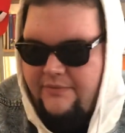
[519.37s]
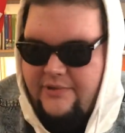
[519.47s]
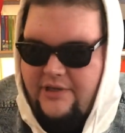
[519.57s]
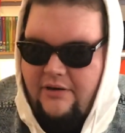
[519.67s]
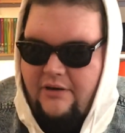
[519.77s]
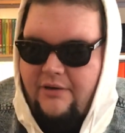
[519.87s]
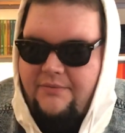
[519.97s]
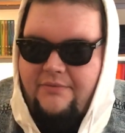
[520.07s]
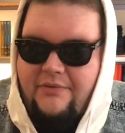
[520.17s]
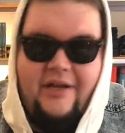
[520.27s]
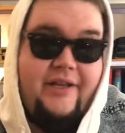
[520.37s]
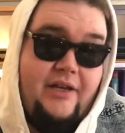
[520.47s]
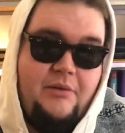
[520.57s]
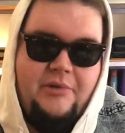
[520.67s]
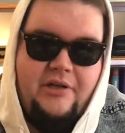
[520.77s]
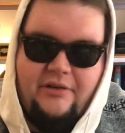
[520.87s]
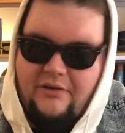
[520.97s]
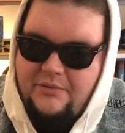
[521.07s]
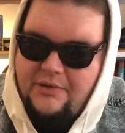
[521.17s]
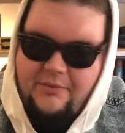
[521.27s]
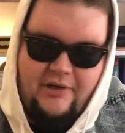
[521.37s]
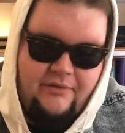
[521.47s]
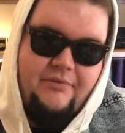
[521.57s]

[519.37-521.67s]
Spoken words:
etc. Not need it, but you know what I'm talking about.